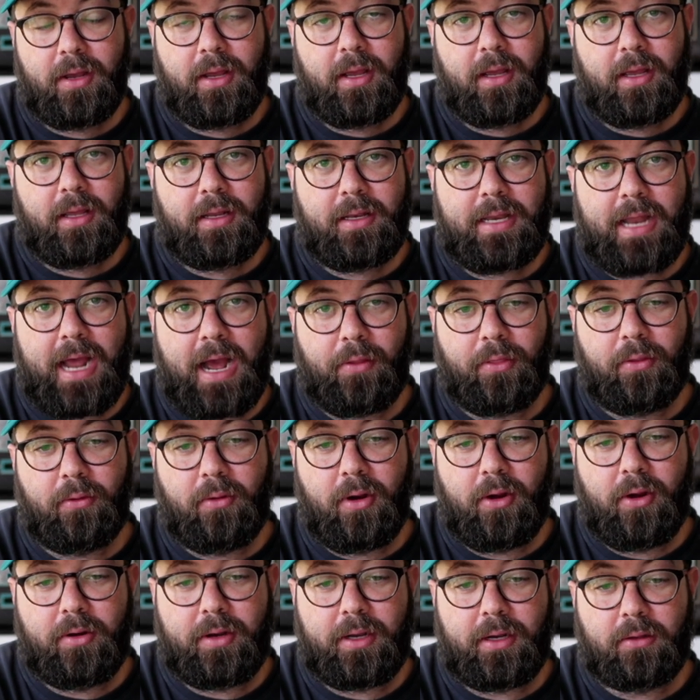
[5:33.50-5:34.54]
down the
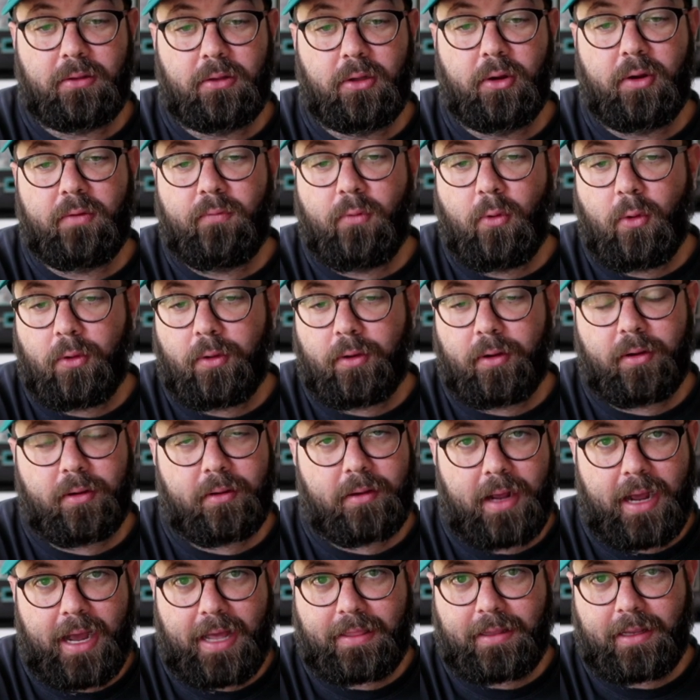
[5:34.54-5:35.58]
road here. Luke Fortner,
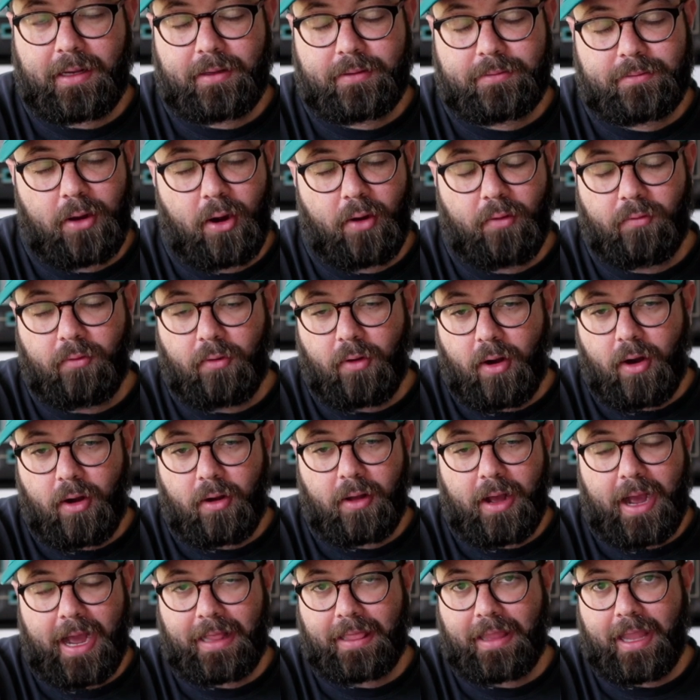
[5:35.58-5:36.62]
I think overall,
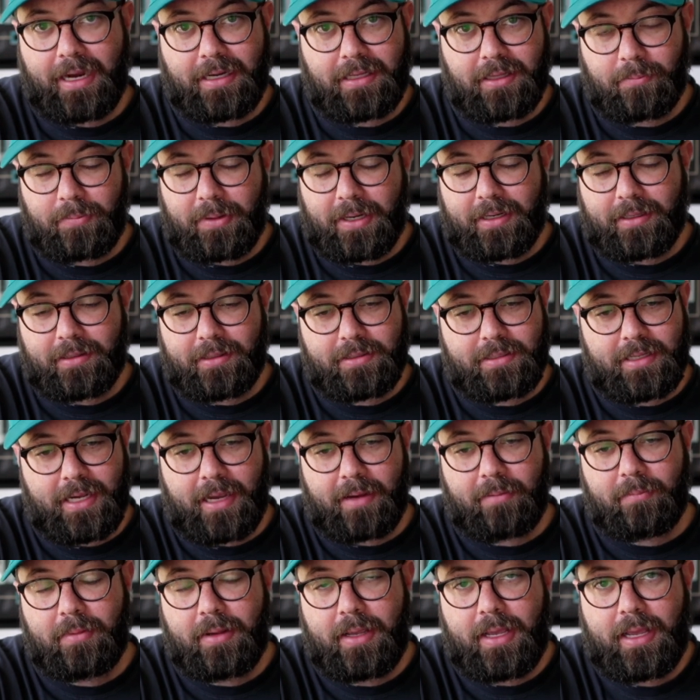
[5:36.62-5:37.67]
I liked the pick at the
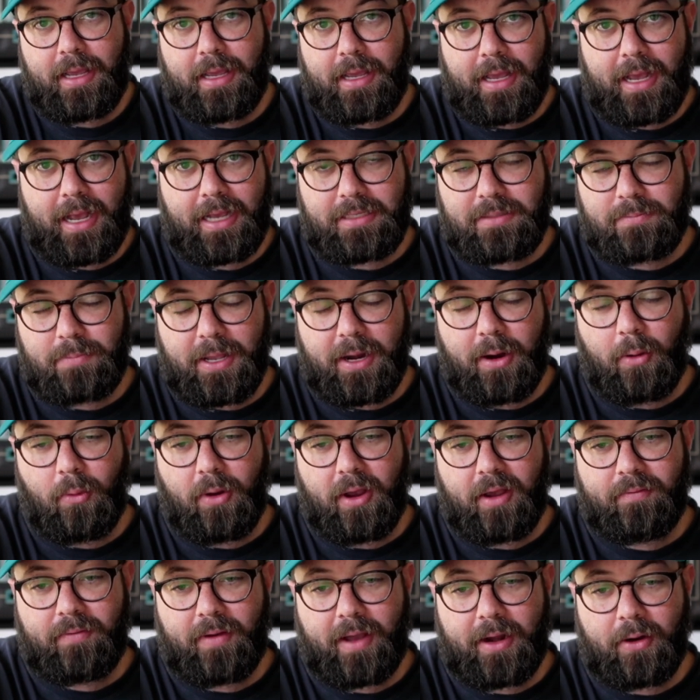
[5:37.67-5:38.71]
time, has been a
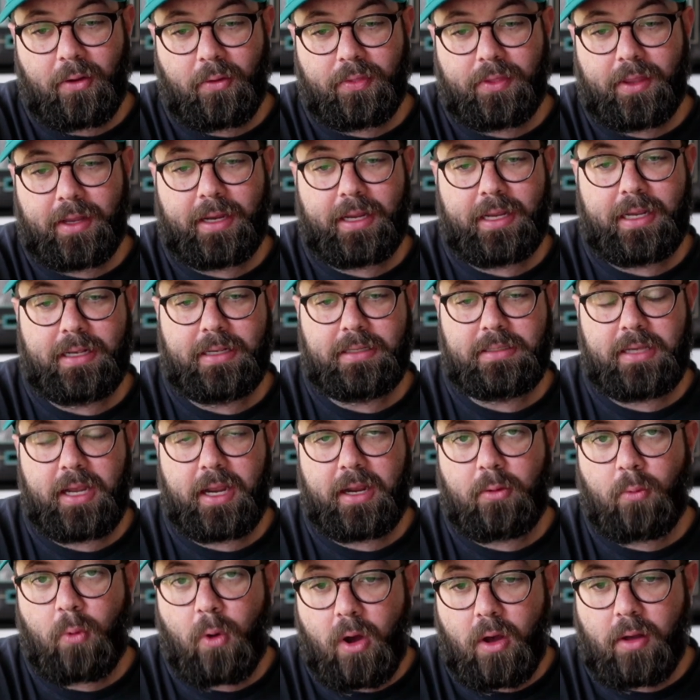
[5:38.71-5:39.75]
whiff. I don't think he is a
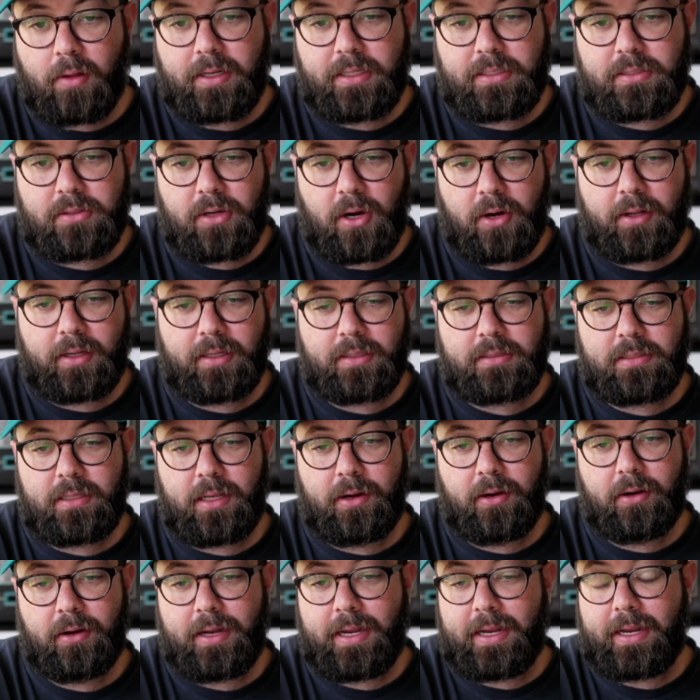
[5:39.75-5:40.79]
quality starting
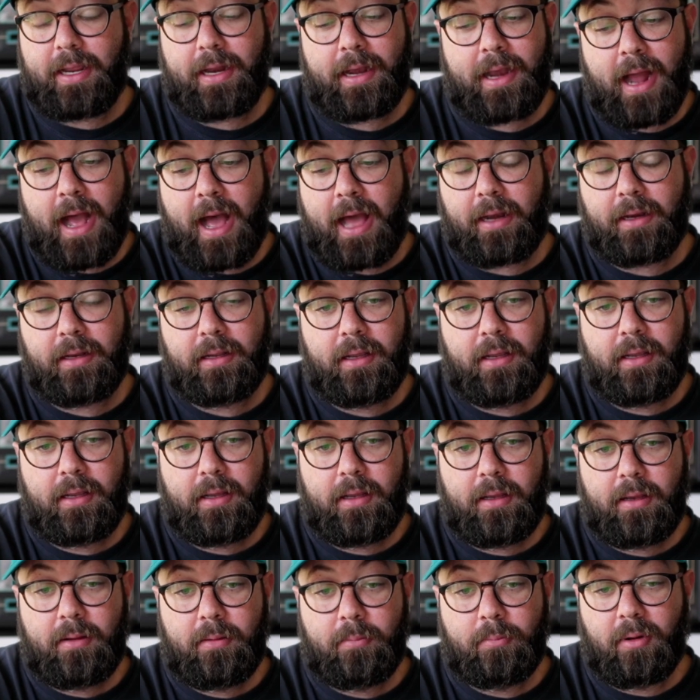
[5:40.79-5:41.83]
center. He cannot
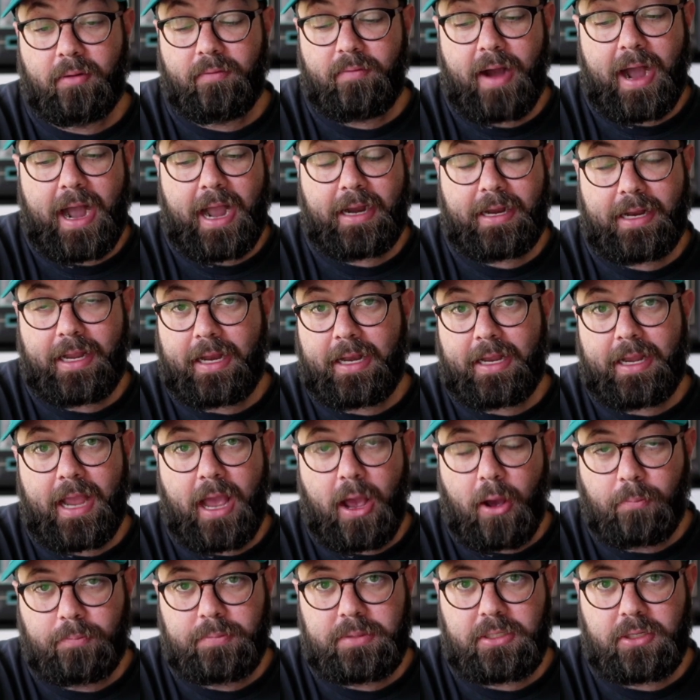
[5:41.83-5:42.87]
provide any
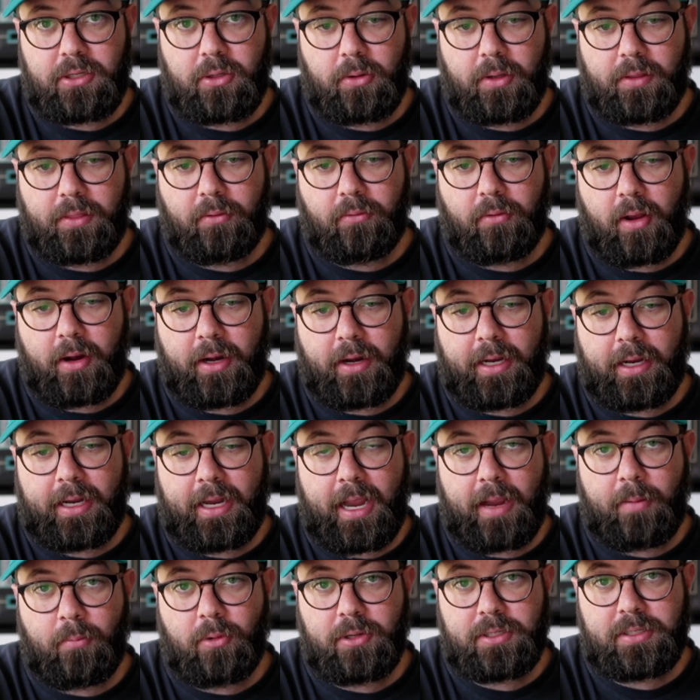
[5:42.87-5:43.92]
help to you in the running
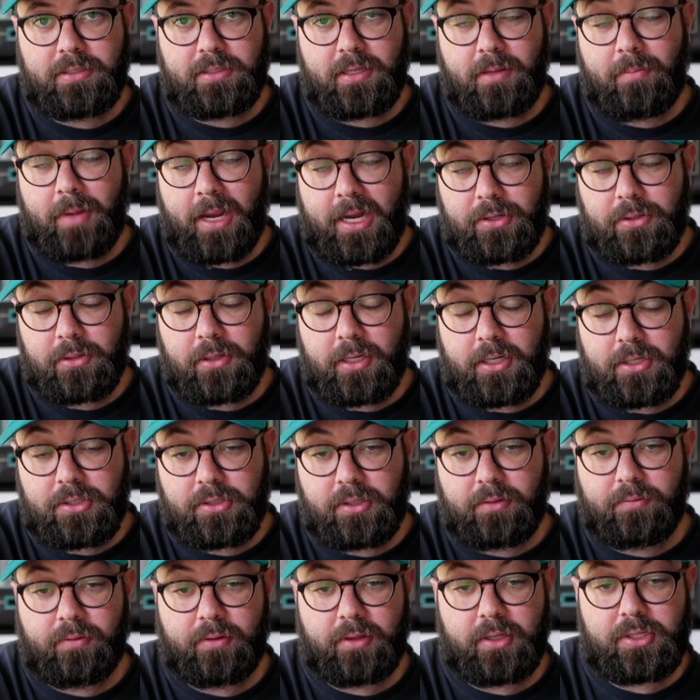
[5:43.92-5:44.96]
game, which is a major issue
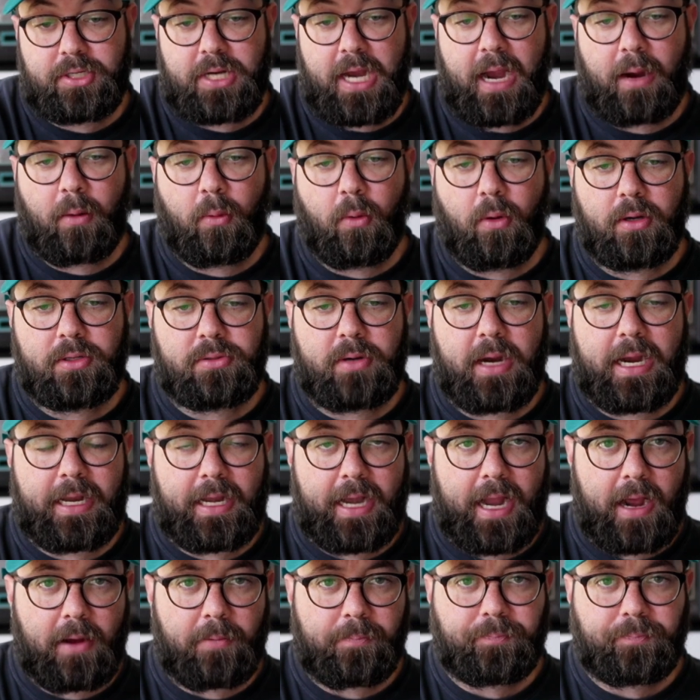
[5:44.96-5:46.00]
for the Jaguars right now.